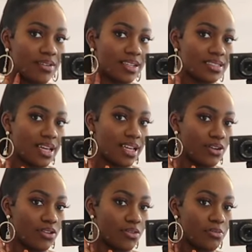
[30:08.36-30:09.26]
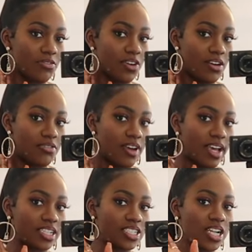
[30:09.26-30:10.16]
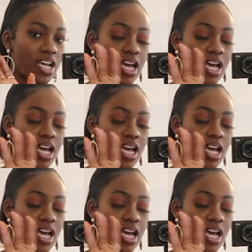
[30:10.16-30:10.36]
earrings that I got from Farfetch.